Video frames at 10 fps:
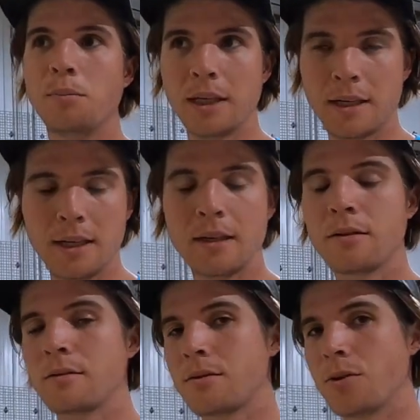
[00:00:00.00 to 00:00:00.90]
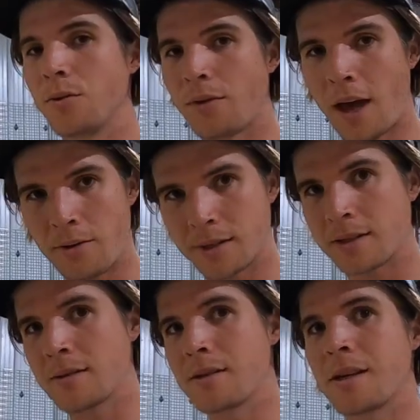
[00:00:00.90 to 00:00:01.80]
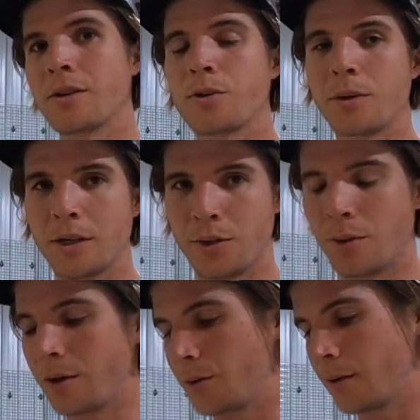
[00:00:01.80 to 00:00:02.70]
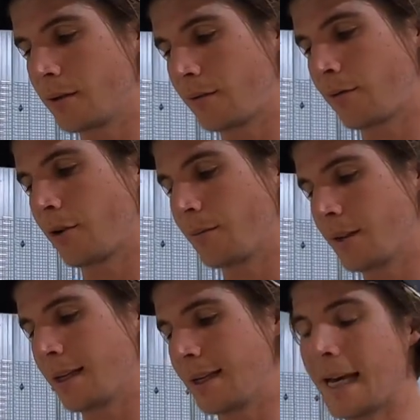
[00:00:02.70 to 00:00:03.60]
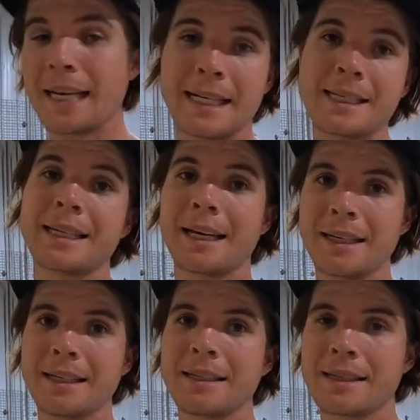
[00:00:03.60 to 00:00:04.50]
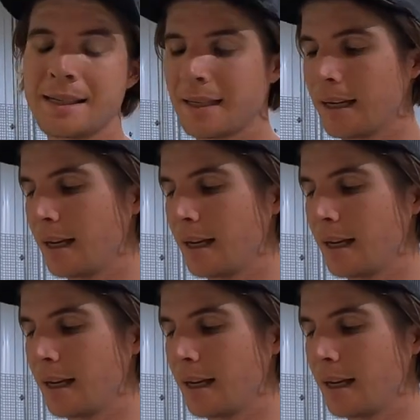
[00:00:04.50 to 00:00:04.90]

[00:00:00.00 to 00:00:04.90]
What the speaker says: B2000s and 2200s from the 80s and 90s.